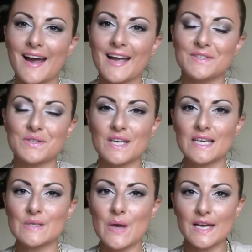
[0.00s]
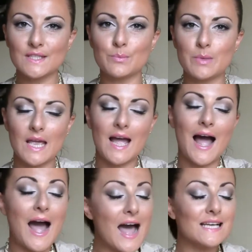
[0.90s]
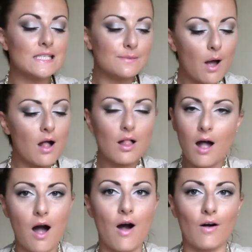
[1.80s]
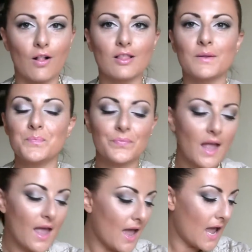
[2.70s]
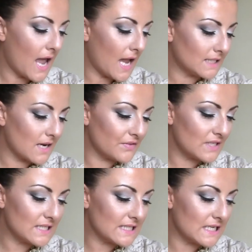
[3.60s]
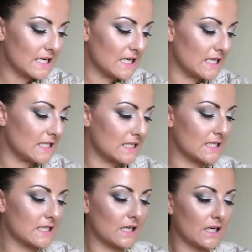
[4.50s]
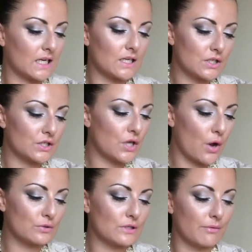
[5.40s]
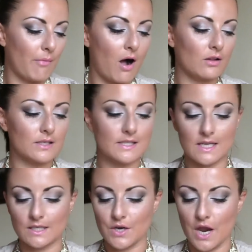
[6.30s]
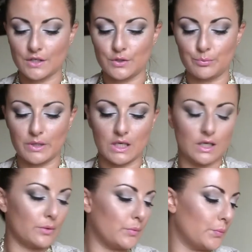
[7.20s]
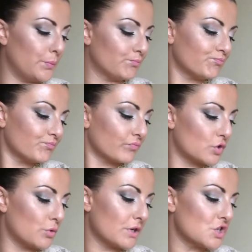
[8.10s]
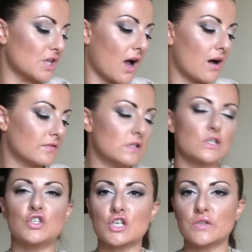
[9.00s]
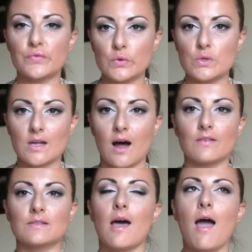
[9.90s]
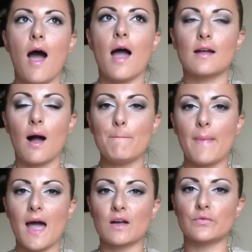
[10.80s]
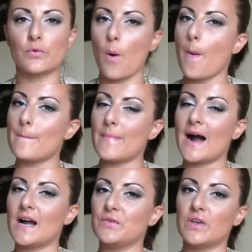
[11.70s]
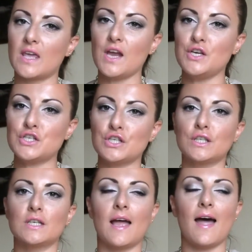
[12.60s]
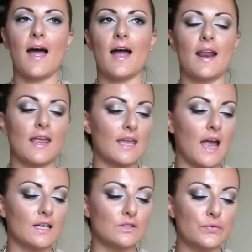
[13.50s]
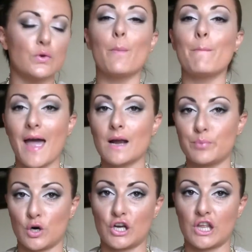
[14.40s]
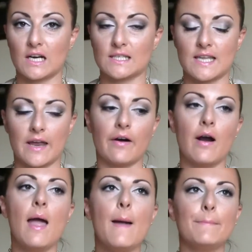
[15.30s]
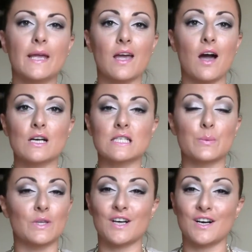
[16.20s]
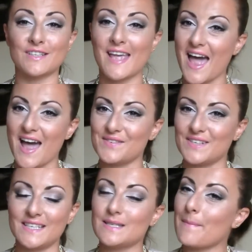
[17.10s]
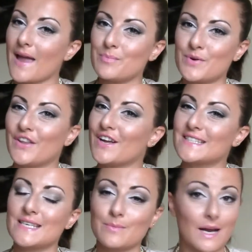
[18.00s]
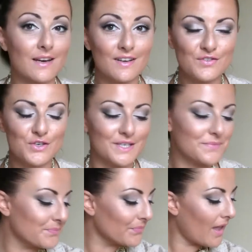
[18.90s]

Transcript: Hi, today it's going to be a small haul. Definitely it's so small, it's not going to be too much stuff, it's just few stuff. I come back from my vacation and I get few MAC products there because we don't have it MAC products in my country.